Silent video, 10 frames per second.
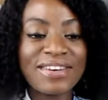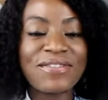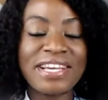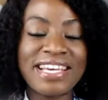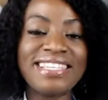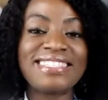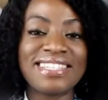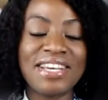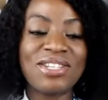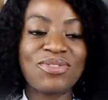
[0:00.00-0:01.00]

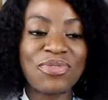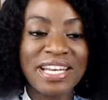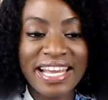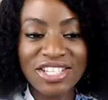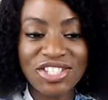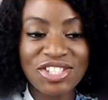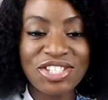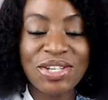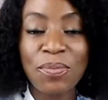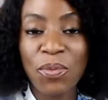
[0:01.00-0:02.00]
his
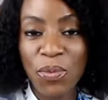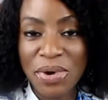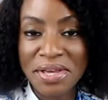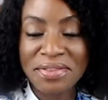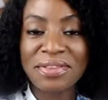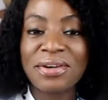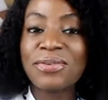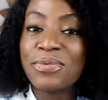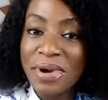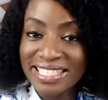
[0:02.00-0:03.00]
relationship with
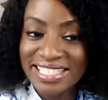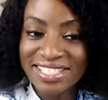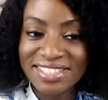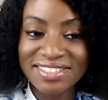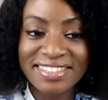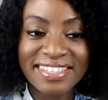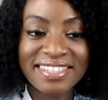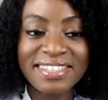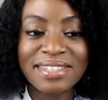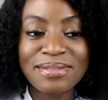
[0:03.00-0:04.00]
Rachel,
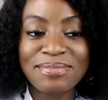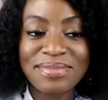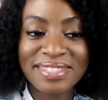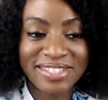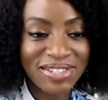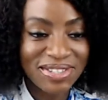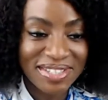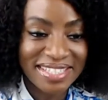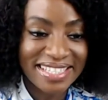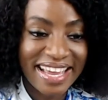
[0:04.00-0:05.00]
so
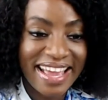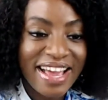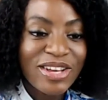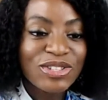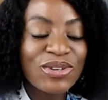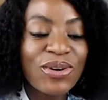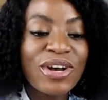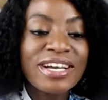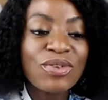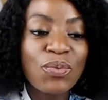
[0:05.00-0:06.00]
to say.
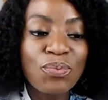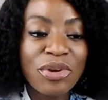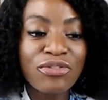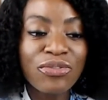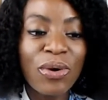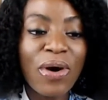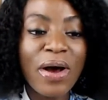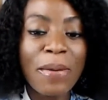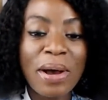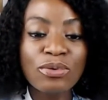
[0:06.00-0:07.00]
So before
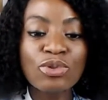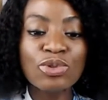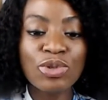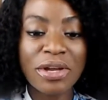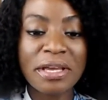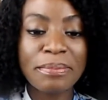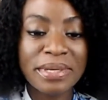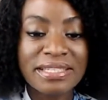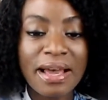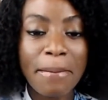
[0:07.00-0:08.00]
I want to talk a
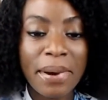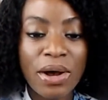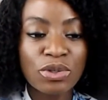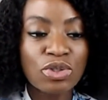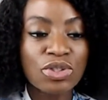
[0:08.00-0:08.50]
bit about